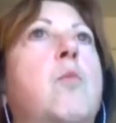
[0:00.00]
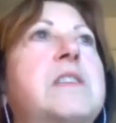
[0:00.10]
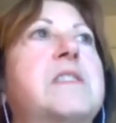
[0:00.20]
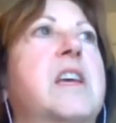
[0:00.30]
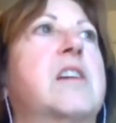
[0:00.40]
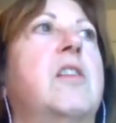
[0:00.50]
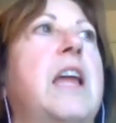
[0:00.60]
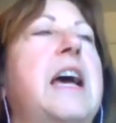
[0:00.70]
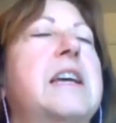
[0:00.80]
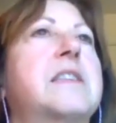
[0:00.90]
was the
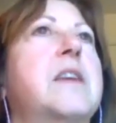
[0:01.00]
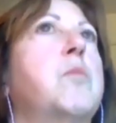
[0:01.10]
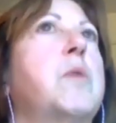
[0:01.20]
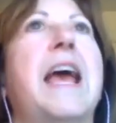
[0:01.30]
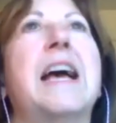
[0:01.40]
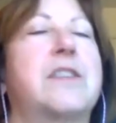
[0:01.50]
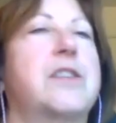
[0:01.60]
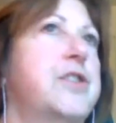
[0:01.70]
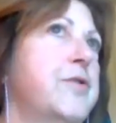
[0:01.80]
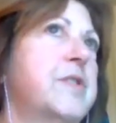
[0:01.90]
class, and we had
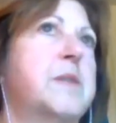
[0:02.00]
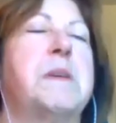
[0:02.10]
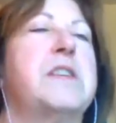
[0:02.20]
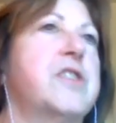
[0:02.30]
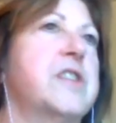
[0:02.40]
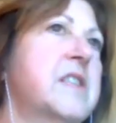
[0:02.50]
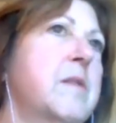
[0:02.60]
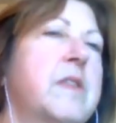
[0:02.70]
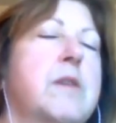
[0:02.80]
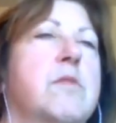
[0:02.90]
to do speeches.
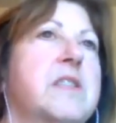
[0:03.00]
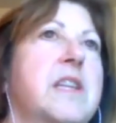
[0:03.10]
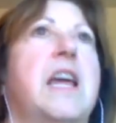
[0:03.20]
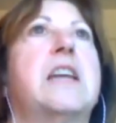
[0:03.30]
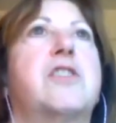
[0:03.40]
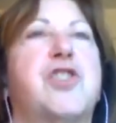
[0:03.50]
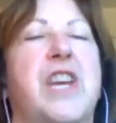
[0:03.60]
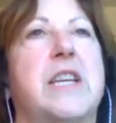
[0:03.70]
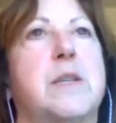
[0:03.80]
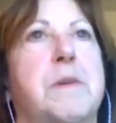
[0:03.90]
There was a lot of
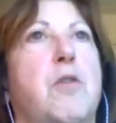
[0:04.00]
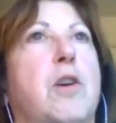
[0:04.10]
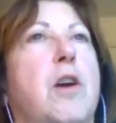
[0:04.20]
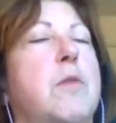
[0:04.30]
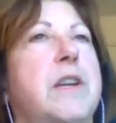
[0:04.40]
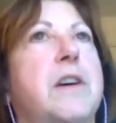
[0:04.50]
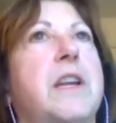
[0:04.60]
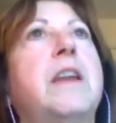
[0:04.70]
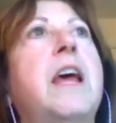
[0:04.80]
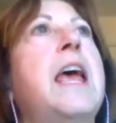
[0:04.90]
Shakespeare going
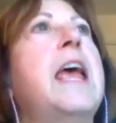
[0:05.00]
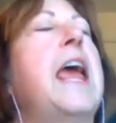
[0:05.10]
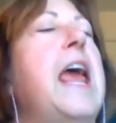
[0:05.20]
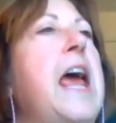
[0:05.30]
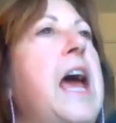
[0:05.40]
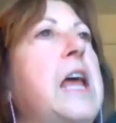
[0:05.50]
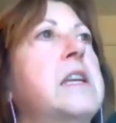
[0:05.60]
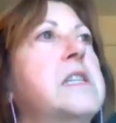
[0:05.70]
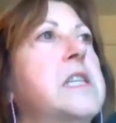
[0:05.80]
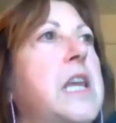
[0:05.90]
on,
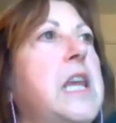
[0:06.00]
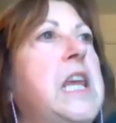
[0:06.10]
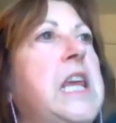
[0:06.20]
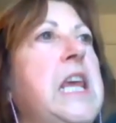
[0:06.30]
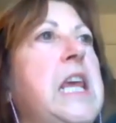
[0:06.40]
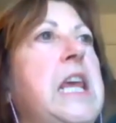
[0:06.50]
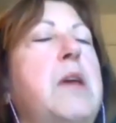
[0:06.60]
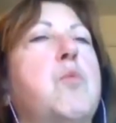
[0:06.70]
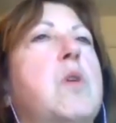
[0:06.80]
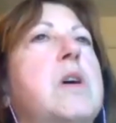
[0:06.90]
and
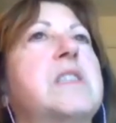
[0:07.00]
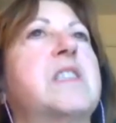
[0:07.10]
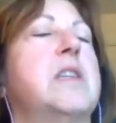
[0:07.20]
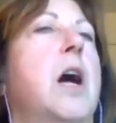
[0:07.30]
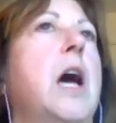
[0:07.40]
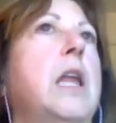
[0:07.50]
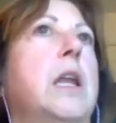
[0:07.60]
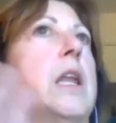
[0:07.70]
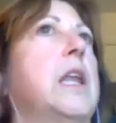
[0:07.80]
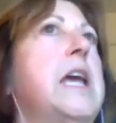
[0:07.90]
he was not
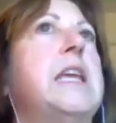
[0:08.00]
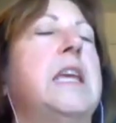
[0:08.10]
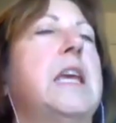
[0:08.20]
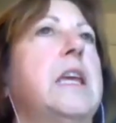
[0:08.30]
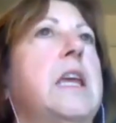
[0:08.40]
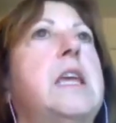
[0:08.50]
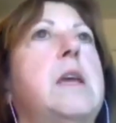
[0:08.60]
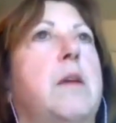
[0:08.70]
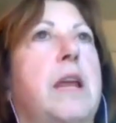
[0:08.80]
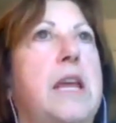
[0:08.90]
liking,
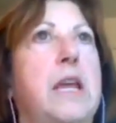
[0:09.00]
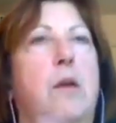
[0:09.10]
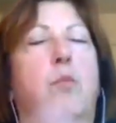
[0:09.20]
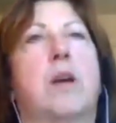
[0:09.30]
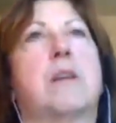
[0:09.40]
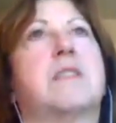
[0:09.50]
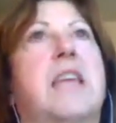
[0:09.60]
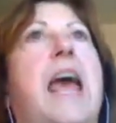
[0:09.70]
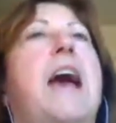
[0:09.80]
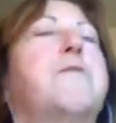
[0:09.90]
he was
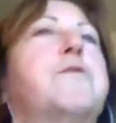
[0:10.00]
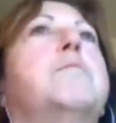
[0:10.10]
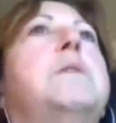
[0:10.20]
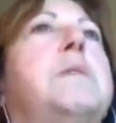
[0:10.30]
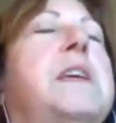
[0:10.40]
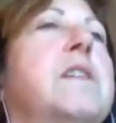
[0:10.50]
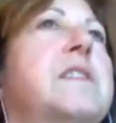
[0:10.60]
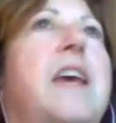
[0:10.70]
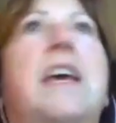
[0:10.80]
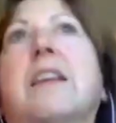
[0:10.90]
after me
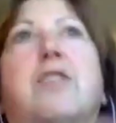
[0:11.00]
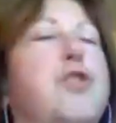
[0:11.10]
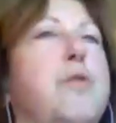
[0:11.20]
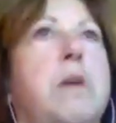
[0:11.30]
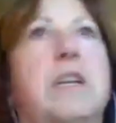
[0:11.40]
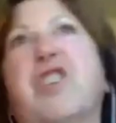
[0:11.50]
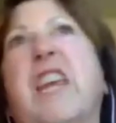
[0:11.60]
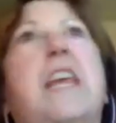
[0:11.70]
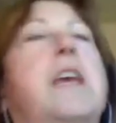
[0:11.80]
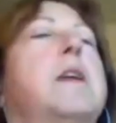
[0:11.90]
because I had too much
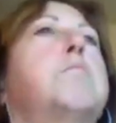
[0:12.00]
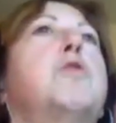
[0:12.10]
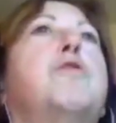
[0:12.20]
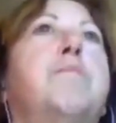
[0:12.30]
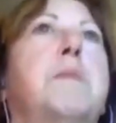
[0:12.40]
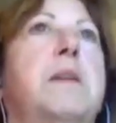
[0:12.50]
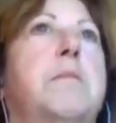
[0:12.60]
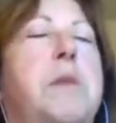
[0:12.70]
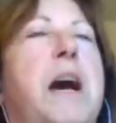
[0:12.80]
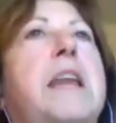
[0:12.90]
hand movement
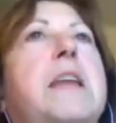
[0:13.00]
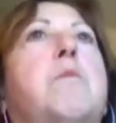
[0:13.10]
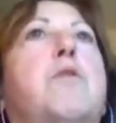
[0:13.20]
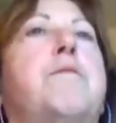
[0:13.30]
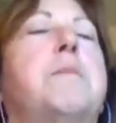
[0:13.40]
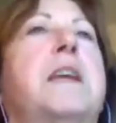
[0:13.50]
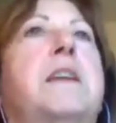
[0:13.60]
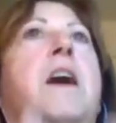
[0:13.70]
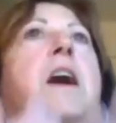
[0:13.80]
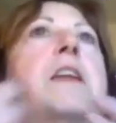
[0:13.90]
and body movement
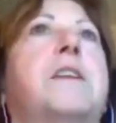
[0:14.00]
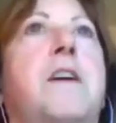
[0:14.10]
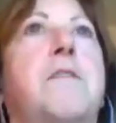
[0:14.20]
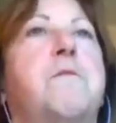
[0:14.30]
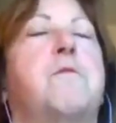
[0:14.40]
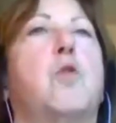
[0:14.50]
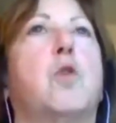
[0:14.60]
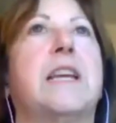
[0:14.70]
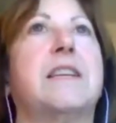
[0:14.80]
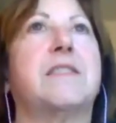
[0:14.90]
and not enough
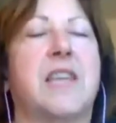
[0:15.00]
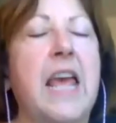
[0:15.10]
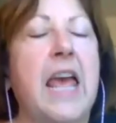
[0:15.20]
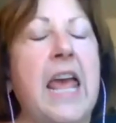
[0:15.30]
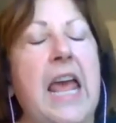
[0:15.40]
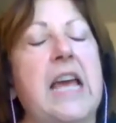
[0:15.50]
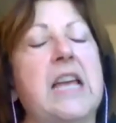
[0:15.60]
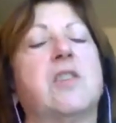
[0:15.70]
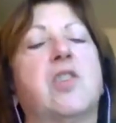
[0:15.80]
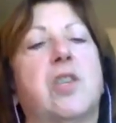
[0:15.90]
voice.
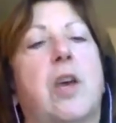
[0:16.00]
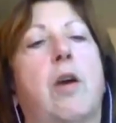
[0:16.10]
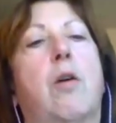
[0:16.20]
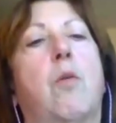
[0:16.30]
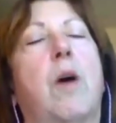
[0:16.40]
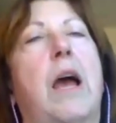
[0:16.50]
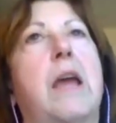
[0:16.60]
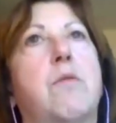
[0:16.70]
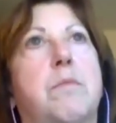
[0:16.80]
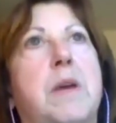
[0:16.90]
And so
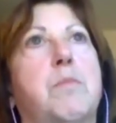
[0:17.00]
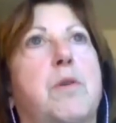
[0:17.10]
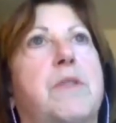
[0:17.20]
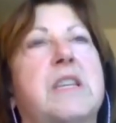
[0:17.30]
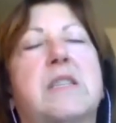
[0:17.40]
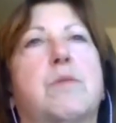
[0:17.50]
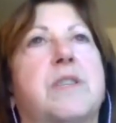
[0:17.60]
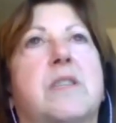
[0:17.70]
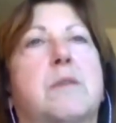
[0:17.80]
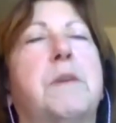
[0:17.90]
I remember this
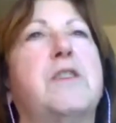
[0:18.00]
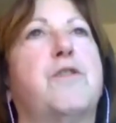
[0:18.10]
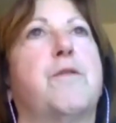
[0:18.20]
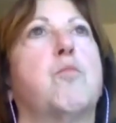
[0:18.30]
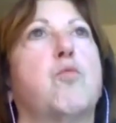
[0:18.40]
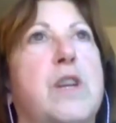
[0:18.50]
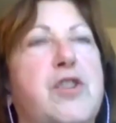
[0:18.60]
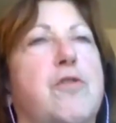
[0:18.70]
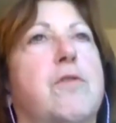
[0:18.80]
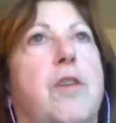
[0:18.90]
was a speech from
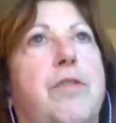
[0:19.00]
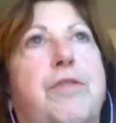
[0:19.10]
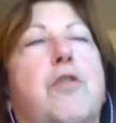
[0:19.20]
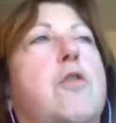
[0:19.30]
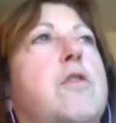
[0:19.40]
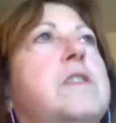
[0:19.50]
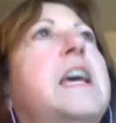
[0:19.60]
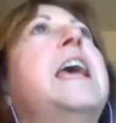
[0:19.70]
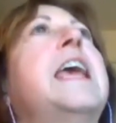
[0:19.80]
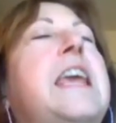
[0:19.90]
Richard III.
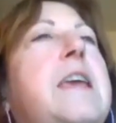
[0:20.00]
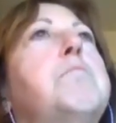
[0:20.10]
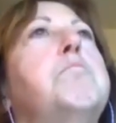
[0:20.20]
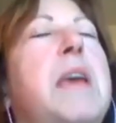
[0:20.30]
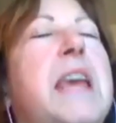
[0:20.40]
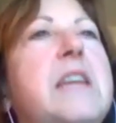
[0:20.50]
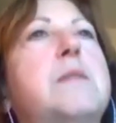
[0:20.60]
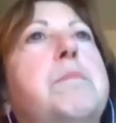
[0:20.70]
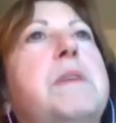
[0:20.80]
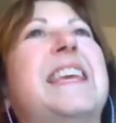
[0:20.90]
He
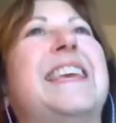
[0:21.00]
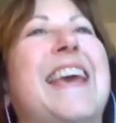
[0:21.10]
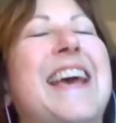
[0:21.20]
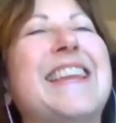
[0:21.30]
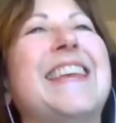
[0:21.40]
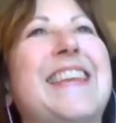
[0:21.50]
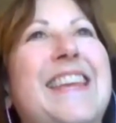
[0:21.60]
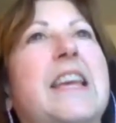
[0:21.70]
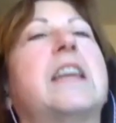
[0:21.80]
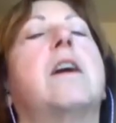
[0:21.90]
made me get
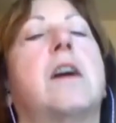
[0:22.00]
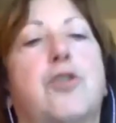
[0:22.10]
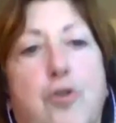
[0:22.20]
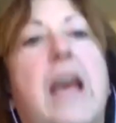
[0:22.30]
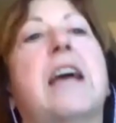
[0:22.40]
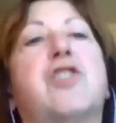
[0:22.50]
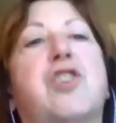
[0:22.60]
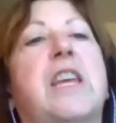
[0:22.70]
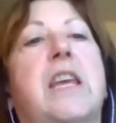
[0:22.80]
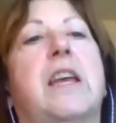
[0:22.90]
in a
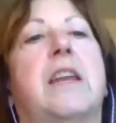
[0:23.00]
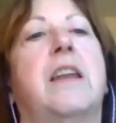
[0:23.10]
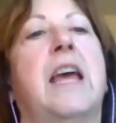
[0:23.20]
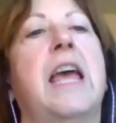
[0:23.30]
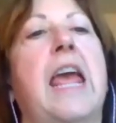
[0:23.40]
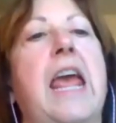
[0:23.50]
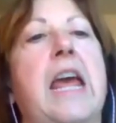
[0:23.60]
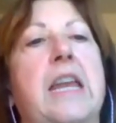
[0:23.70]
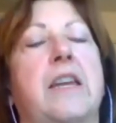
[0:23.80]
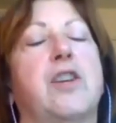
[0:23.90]
trash can
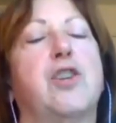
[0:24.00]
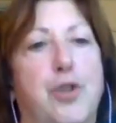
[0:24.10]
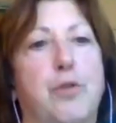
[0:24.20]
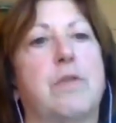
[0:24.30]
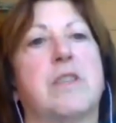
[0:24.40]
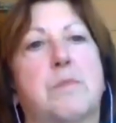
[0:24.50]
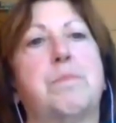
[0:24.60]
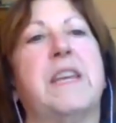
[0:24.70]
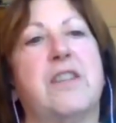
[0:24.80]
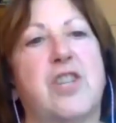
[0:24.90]
and do the
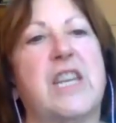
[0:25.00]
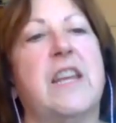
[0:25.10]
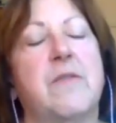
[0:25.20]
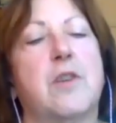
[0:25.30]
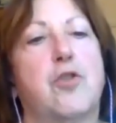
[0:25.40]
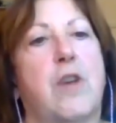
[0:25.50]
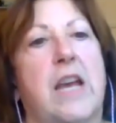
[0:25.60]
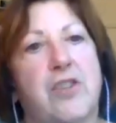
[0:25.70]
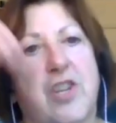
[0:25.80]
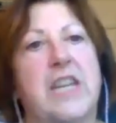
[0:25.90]
speech in the
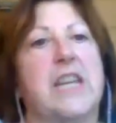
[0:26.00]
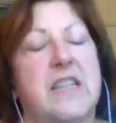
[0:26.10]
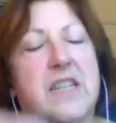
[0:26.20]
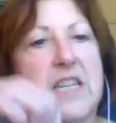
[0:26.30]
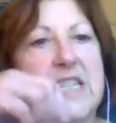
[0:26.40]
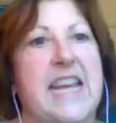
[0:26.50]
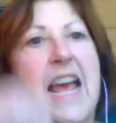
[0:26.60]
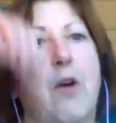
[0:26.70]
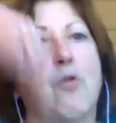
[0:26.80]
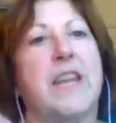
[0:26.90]
trash can
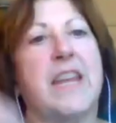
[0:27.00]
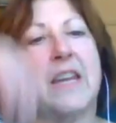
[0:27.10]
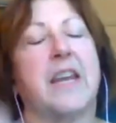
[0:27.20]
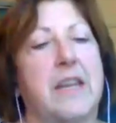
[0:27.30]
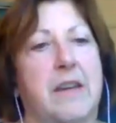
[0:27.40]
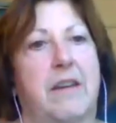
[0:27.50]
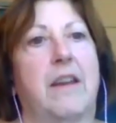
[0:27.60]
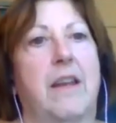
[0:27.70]
down in it